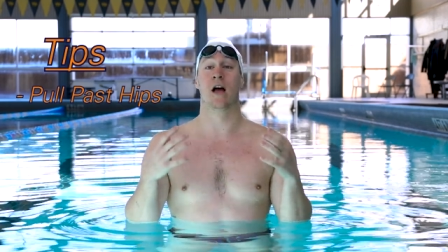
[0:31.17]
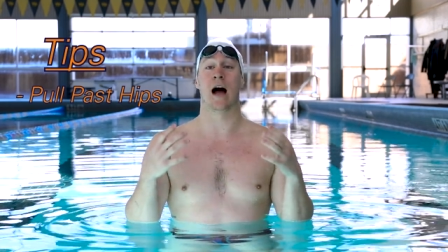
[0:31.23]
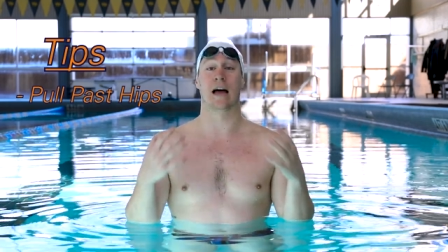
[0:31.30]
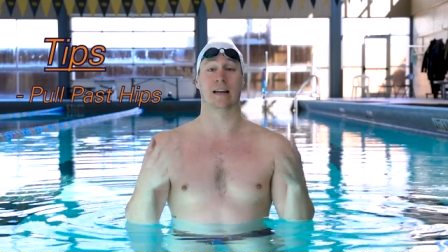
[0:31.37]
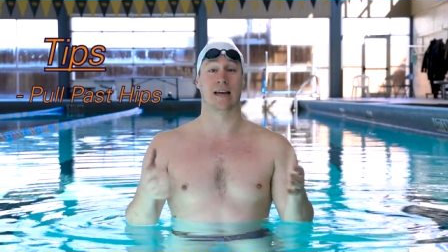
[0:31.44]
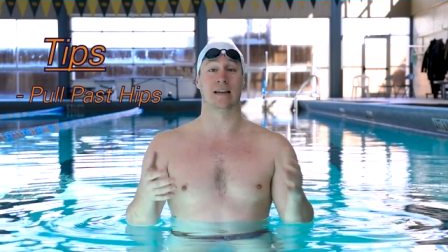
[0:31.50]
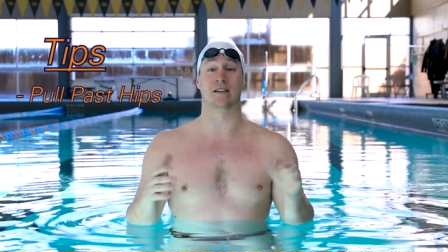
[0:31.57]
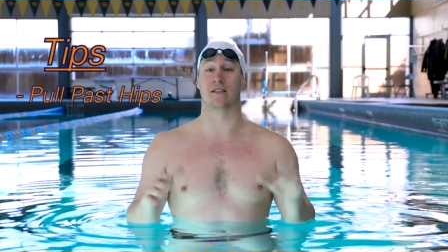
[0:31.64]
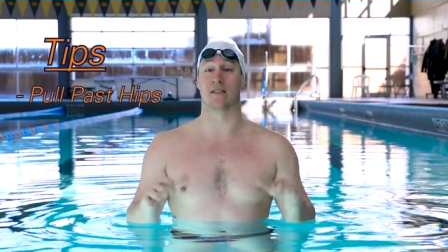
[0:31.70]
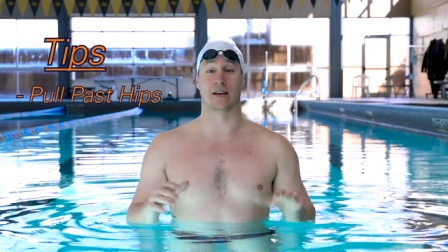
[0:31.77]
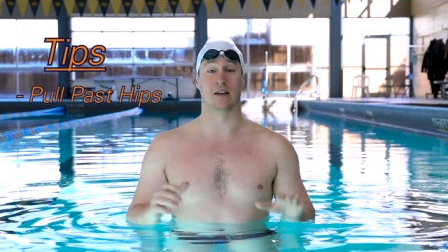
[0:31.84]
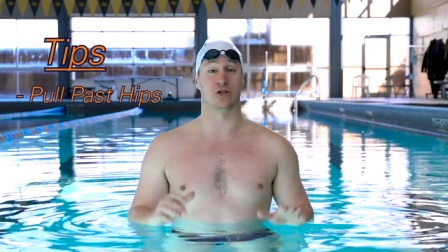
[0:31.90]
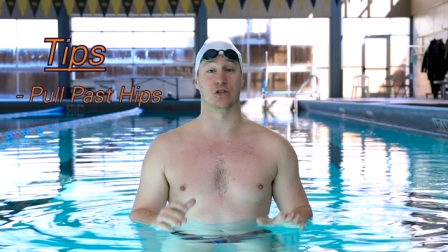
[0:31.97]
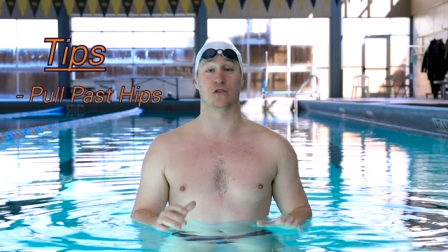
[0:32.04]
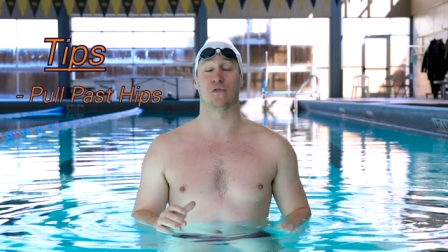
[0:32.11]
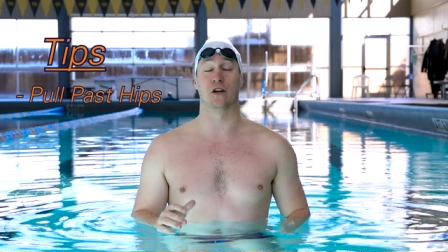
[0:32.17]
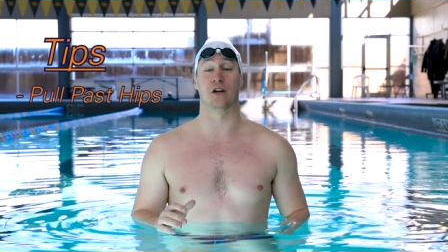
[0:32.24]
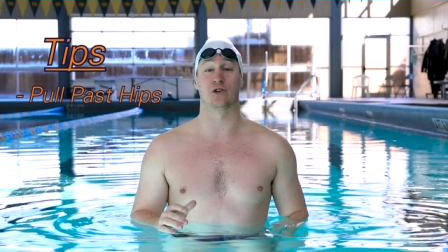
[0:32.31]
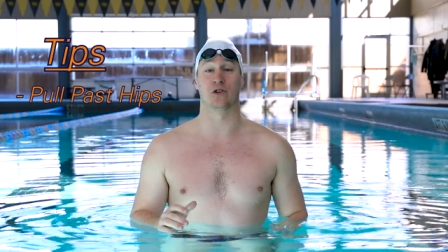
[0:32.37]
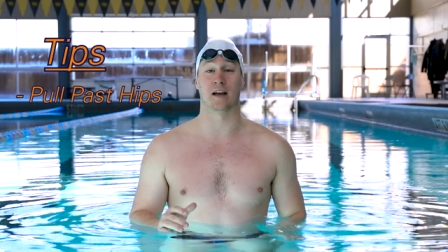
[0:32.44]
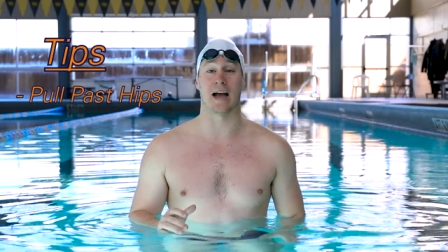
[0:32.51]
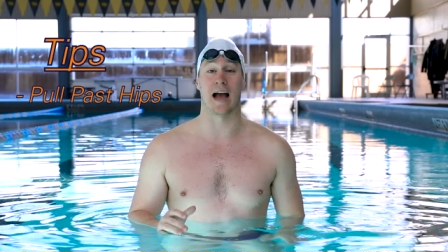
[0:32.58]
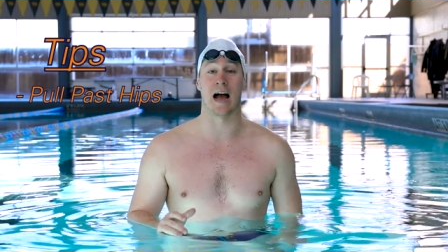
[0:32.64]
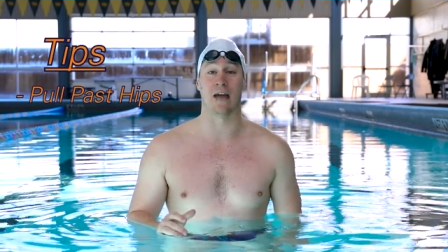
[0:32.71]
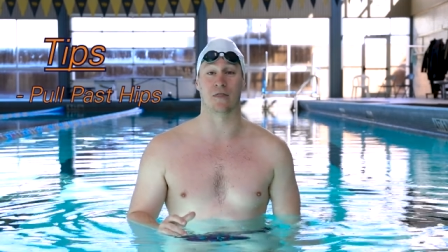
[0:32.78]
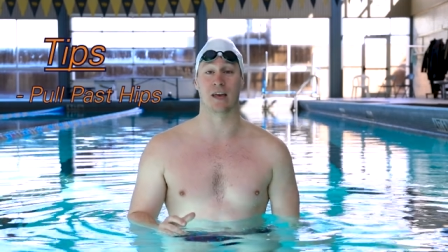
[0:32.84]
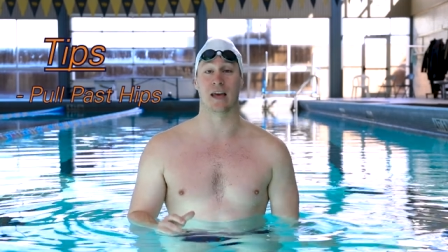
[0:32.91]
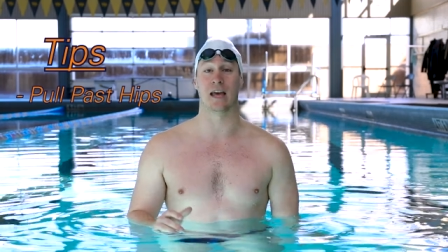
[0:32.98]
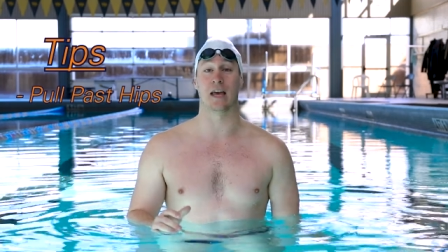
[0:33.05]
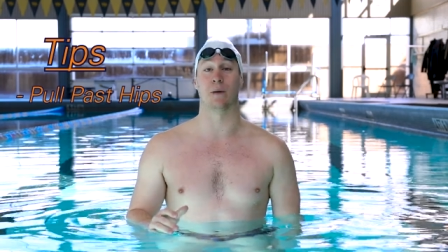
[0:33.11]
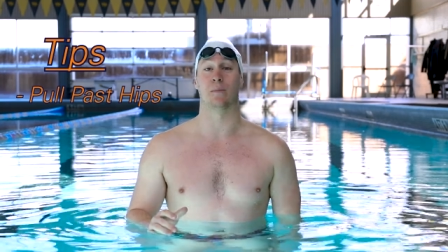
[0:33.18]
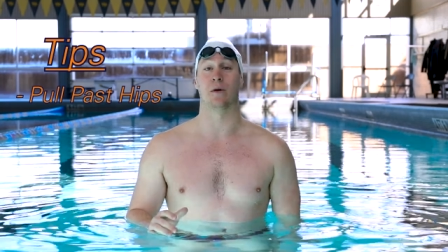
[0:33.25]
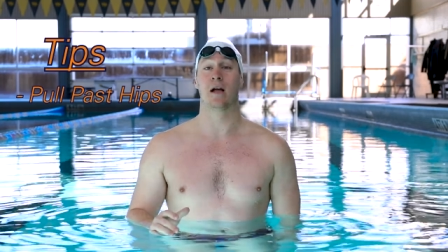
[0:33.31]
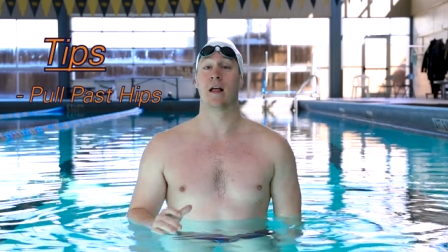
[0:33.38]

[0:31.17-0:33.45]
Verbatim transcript: I like to think just finishing at the hip.